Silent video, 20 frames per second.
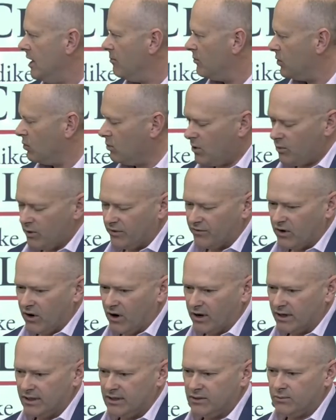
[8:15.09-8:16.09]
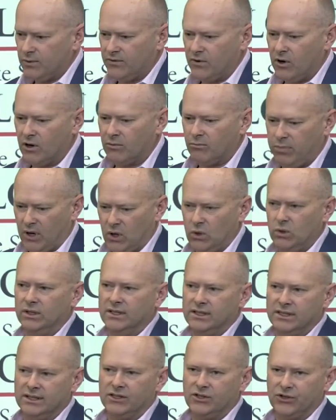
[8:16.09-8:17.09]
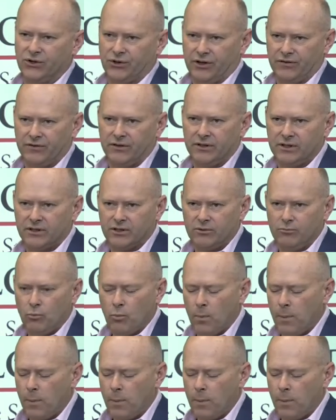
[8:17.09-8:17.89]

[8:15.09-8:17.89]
but what we've got is we've got boulders at surface,